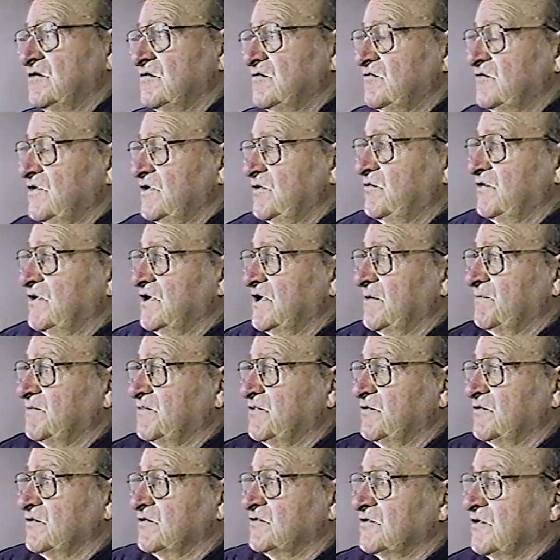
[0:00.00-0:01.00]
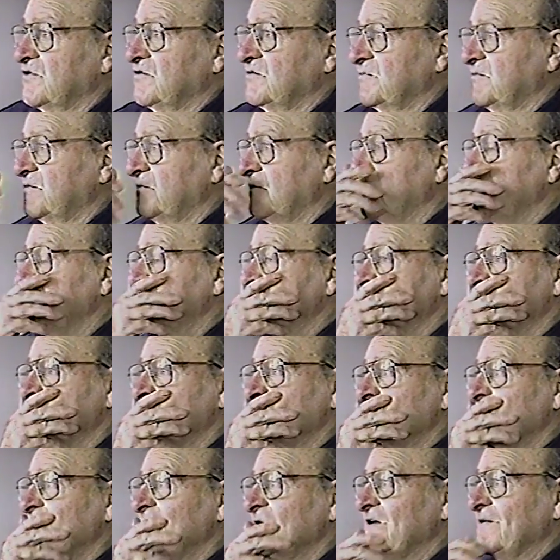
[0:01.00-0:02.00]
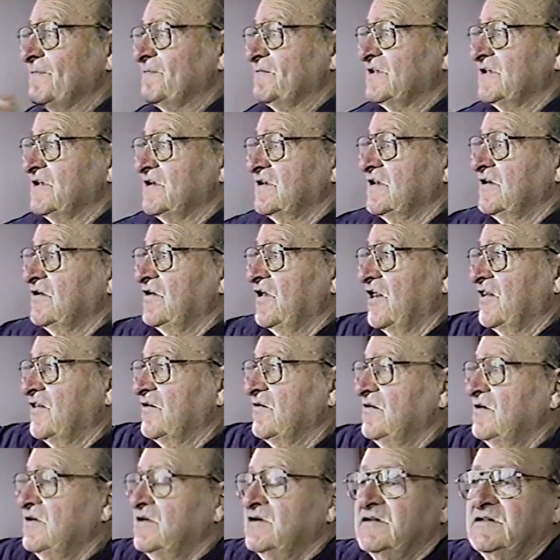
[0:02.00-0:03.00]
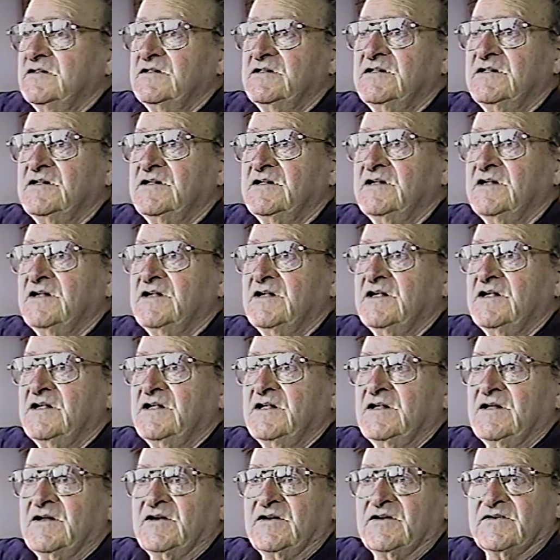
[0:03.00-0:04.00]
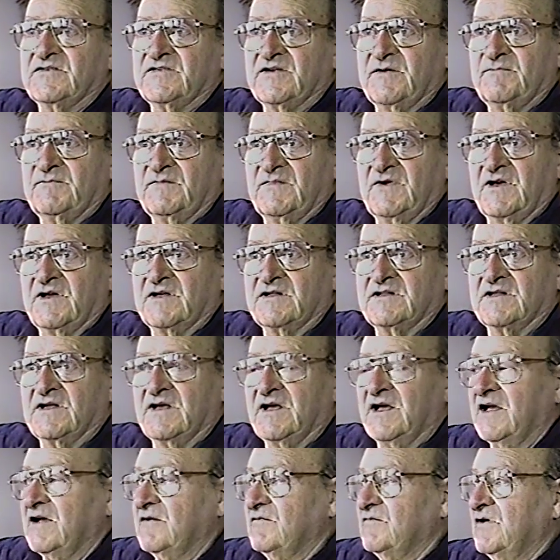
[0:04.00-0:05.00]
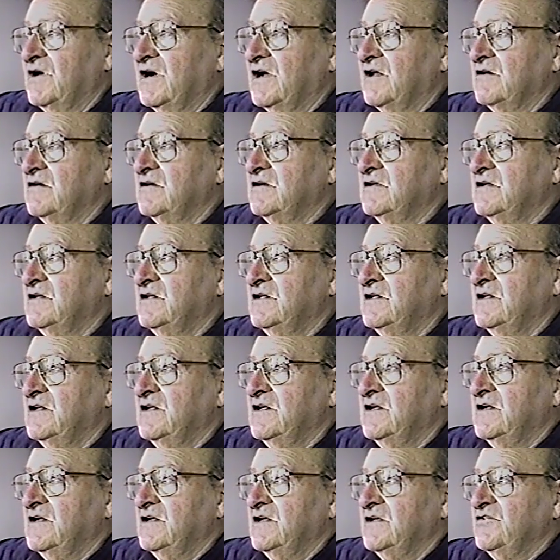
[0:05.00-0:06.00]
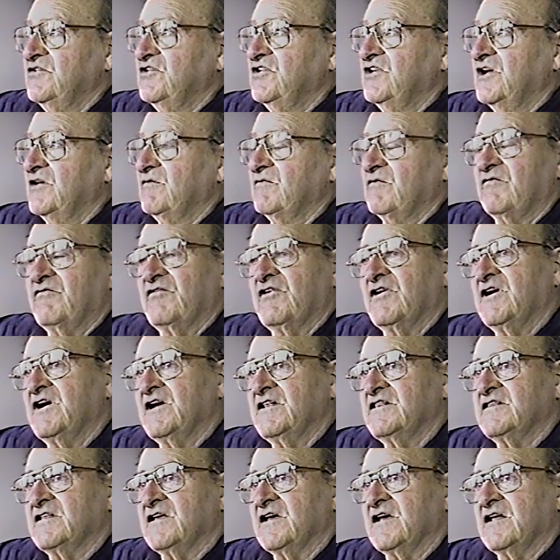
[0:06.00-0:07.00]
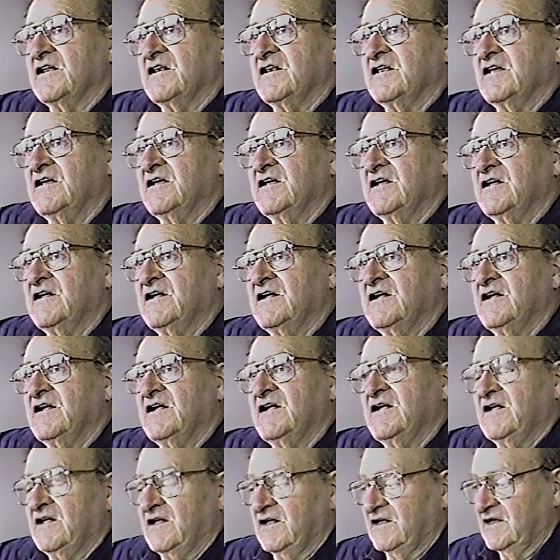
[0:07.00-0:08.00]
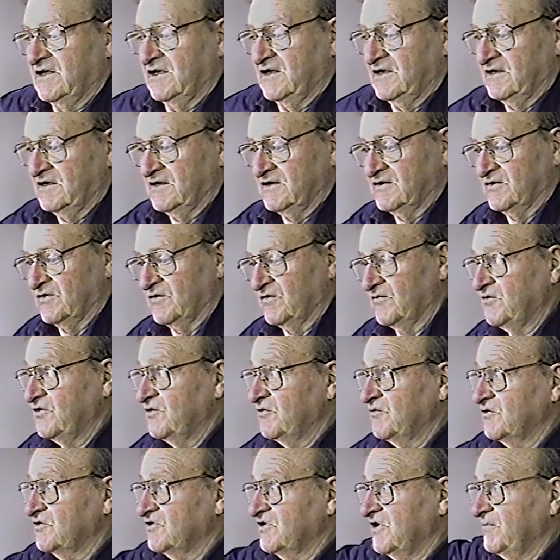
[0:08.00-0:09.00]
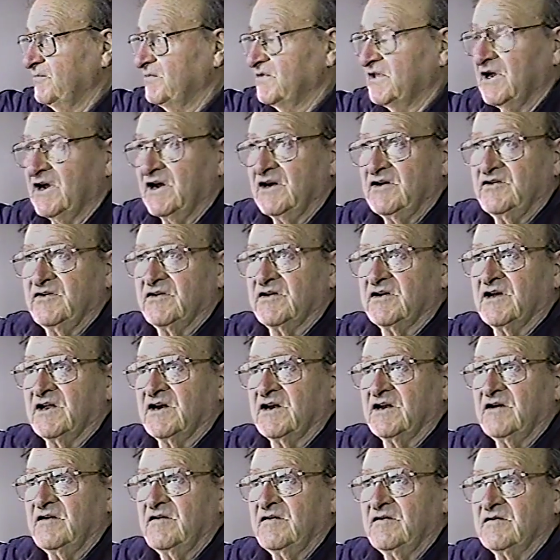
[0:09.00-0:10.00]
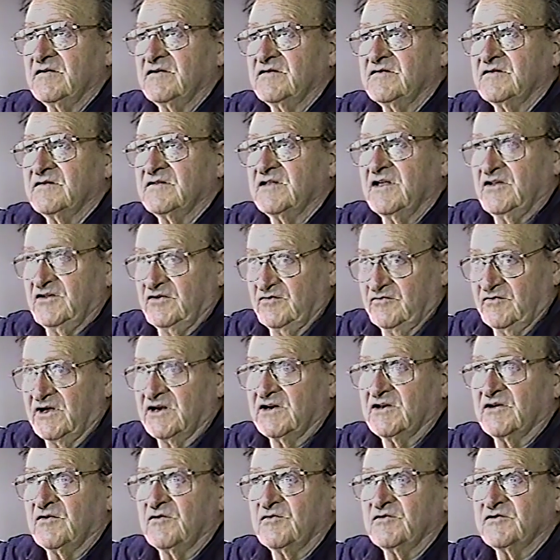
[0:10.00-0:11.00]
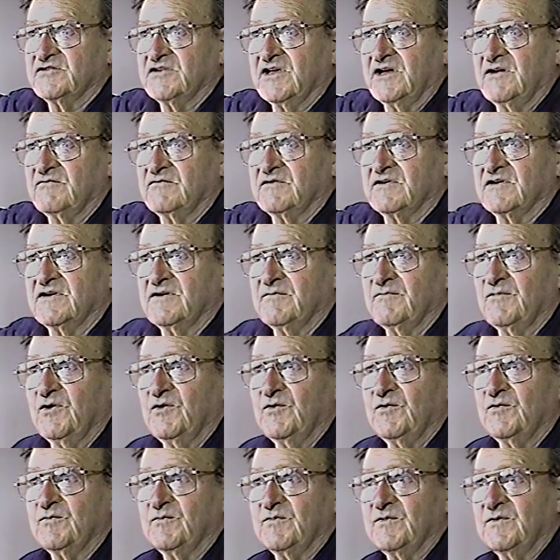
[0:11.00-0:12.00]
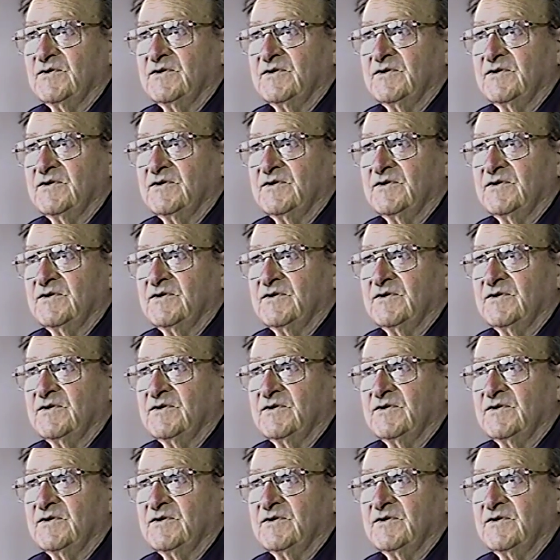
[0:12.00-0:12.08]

we went up to a certain place, we went up to the Northern, something like that. Well, you never forgot that. So if you was up there and you got lost, then you had to go south to come home.